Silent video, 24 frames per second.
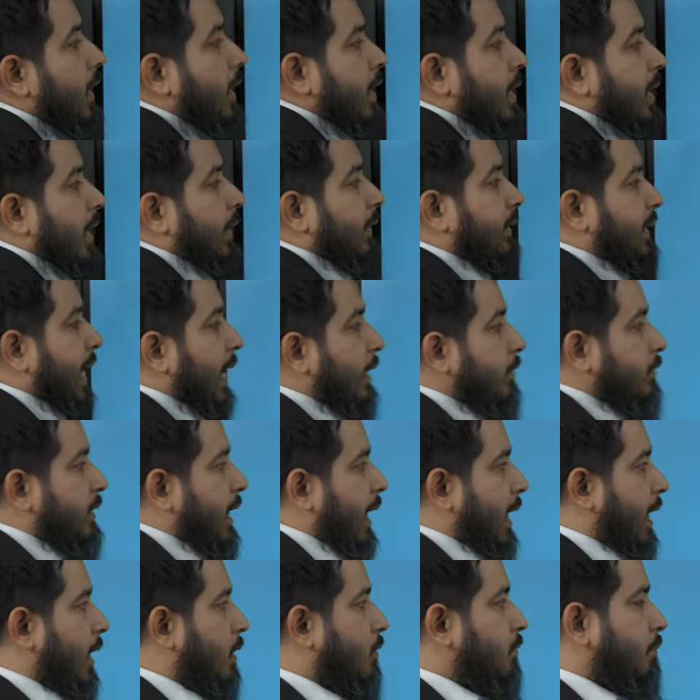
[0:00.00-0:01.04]
Now
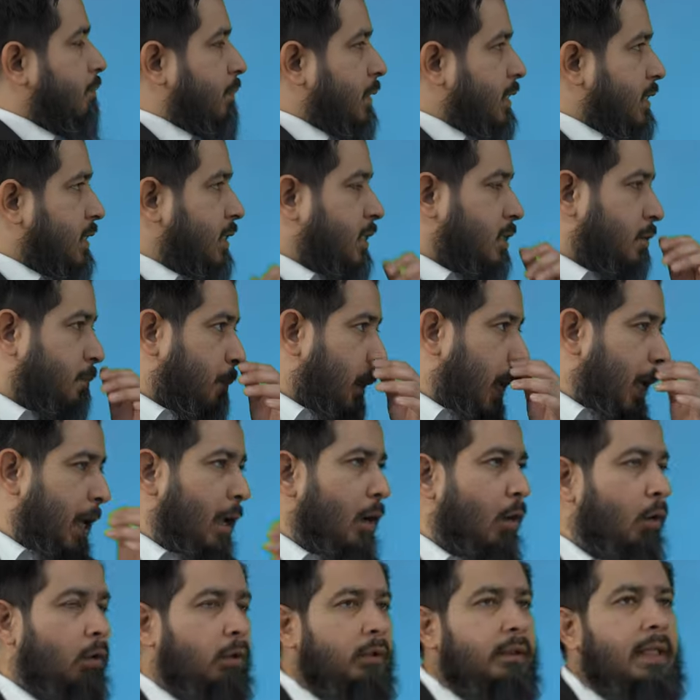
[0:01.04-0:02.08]
downtown, Business Bay,
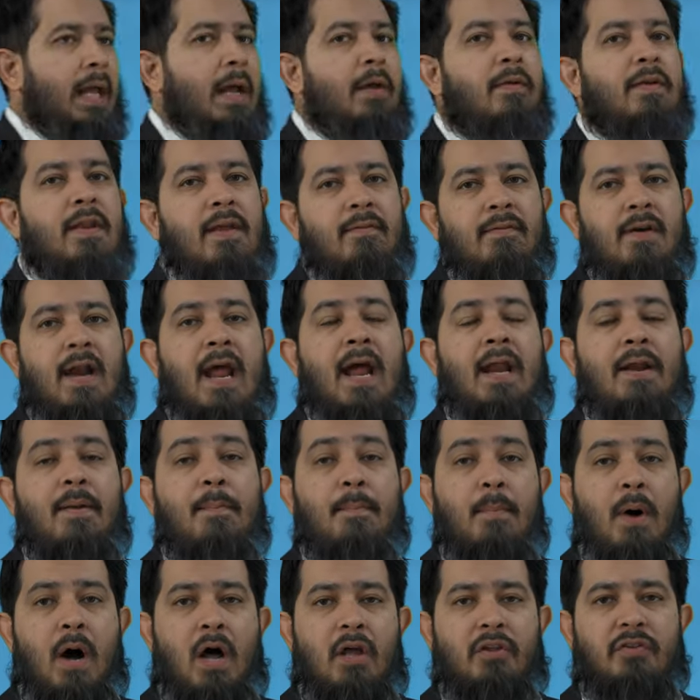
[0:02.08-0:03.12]
Old Town never had a
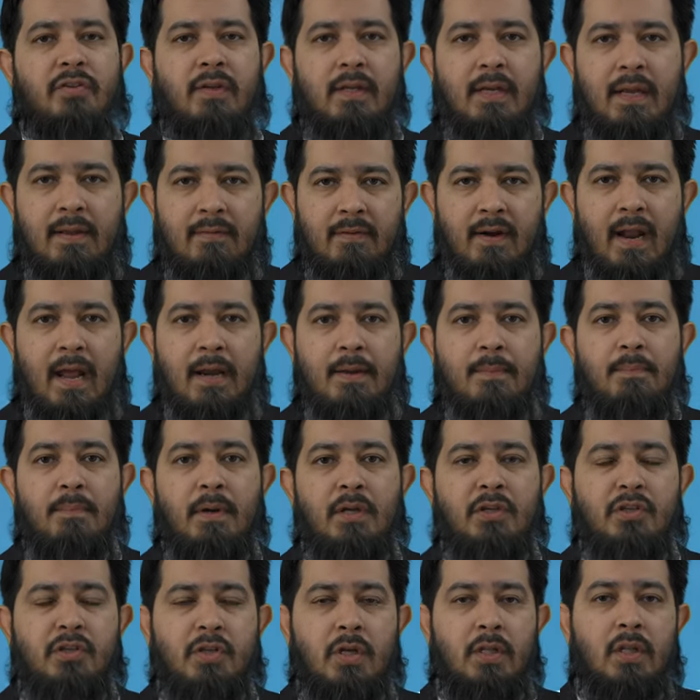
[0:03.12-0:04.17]
mosque, never had a
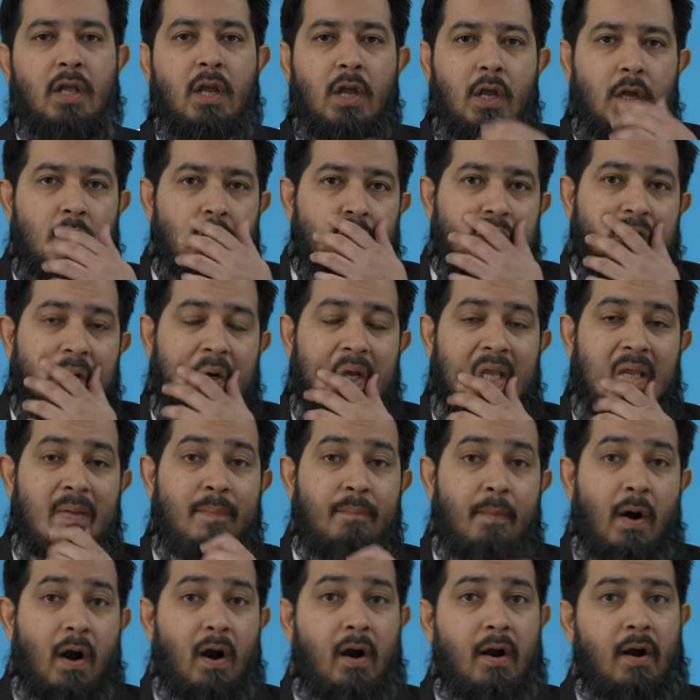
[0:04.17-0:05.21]
masjid. So
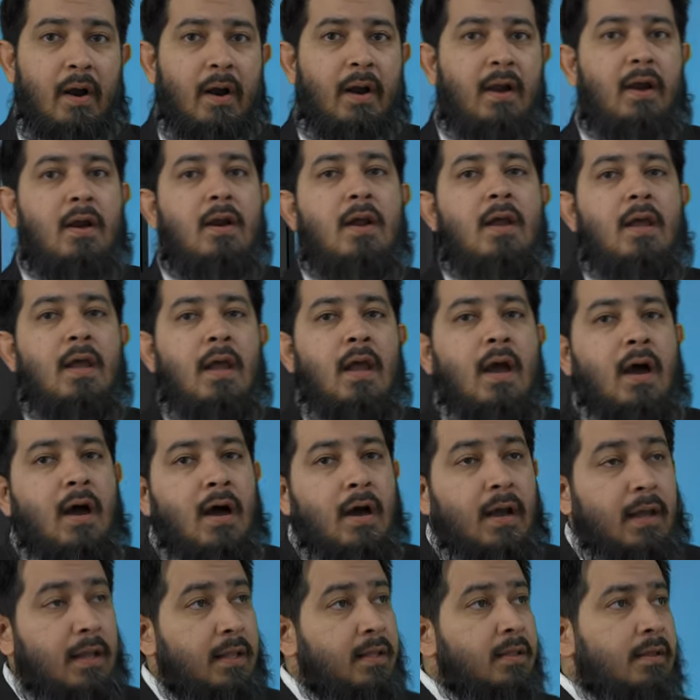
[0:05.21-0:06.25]
Imar,
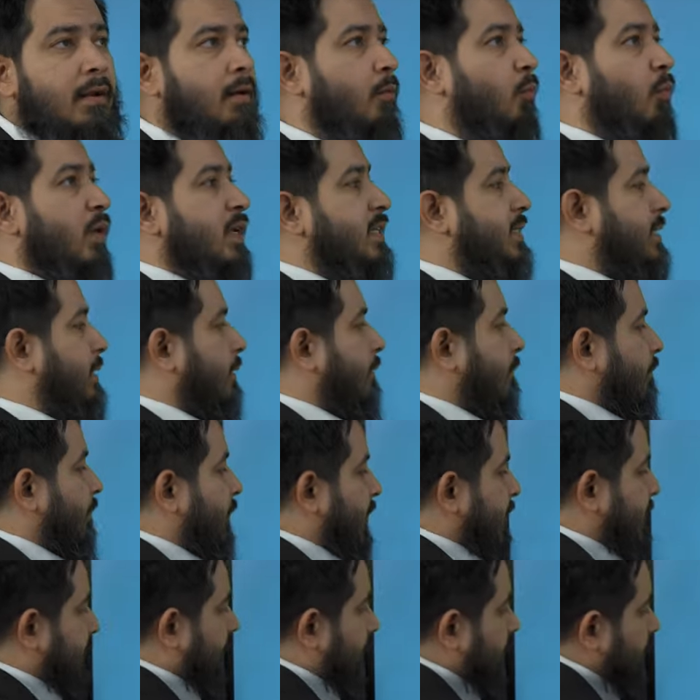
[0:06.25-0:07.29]
in their wisdom,
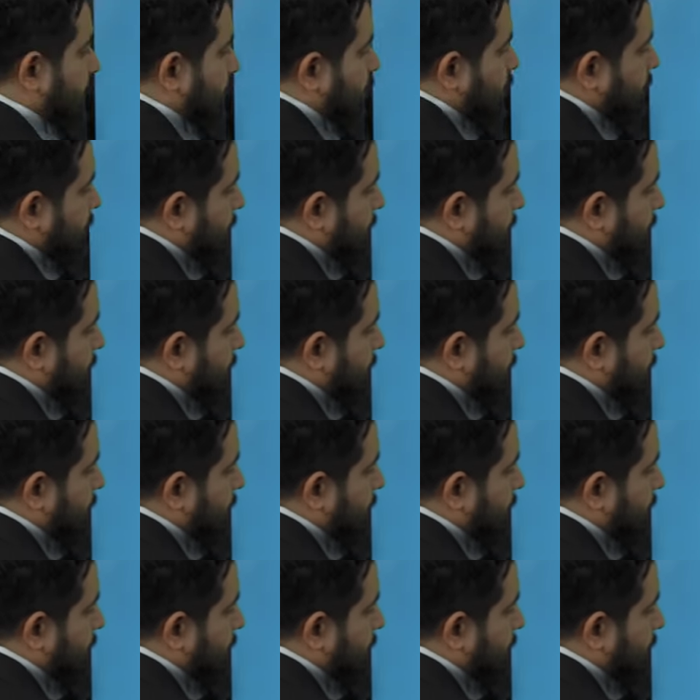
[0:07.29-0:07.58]
decided to